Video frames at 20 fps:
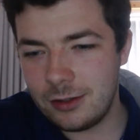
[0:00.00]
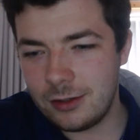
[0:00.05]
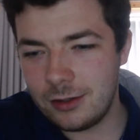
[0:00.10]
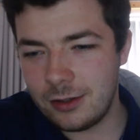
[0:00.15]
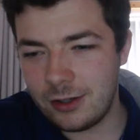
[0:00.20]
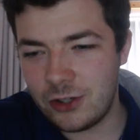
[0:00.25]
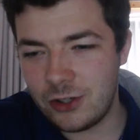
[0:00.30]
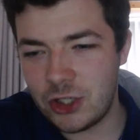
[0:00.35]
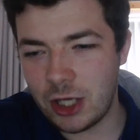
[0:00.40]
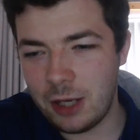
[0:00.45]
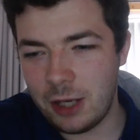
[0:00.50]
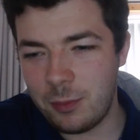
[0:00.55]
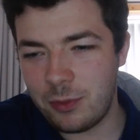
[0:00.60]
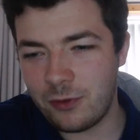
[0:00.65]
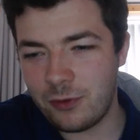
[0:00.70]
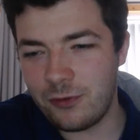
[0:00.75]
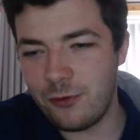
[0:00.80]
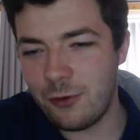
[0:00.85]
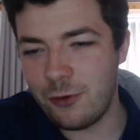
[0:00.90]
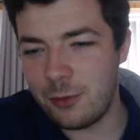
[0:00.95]
A shite
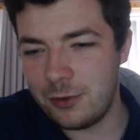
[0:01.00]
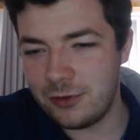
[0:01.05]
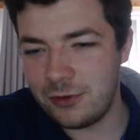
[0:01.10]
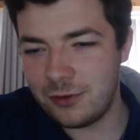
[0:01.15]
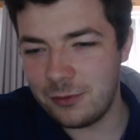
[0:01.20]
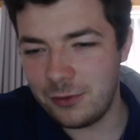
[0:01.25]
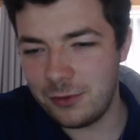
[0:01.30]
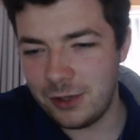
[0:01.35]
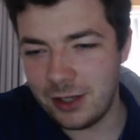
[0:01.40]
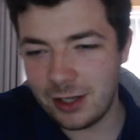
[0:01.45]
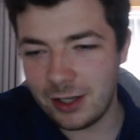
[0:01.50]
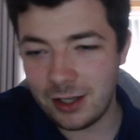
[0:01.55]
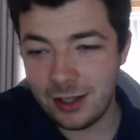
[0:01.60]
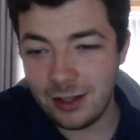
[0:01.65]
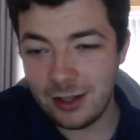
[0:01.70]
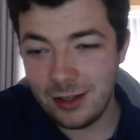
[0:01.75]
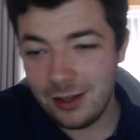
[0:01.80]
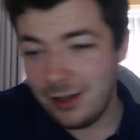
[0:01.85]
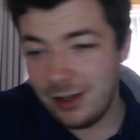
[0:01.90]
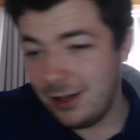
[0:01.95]
performance and we nick
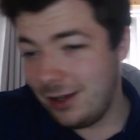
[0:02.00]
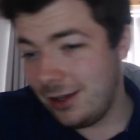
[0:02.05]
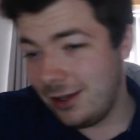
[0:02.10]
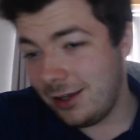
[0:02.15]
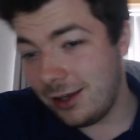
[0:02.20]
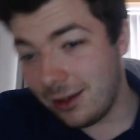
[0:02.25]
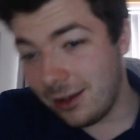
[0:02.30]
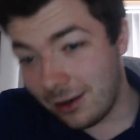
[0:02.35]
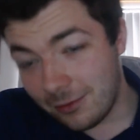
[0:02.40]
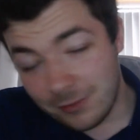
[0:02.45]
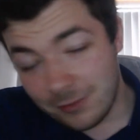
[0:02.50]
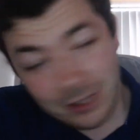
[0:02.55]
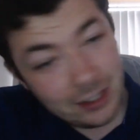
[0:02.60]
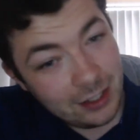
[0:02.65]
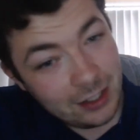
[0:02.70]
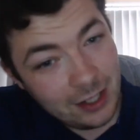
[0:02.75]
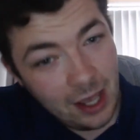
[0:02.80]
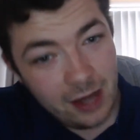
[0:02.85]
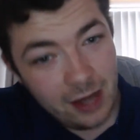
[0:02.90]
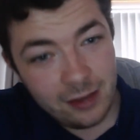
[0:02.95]
it. Yeah, I can
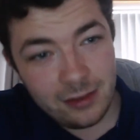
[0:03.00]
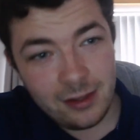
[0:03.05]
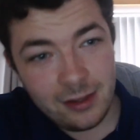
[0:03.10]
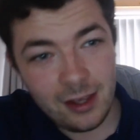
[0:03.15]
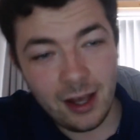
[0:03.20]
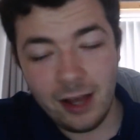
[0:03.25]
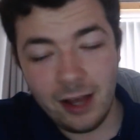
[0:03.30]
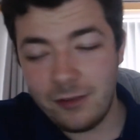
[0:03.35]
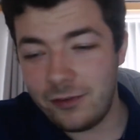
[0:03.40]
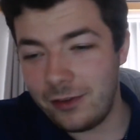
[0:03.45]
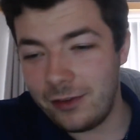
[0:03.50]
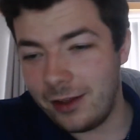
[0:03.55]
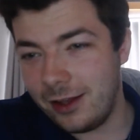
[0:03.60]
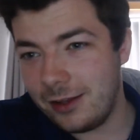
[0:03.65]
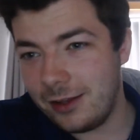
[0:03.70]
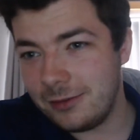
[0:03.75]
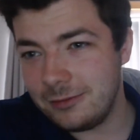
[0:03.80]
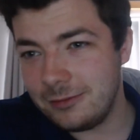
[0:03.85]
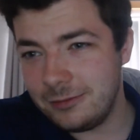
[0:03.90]
guarantee half of that.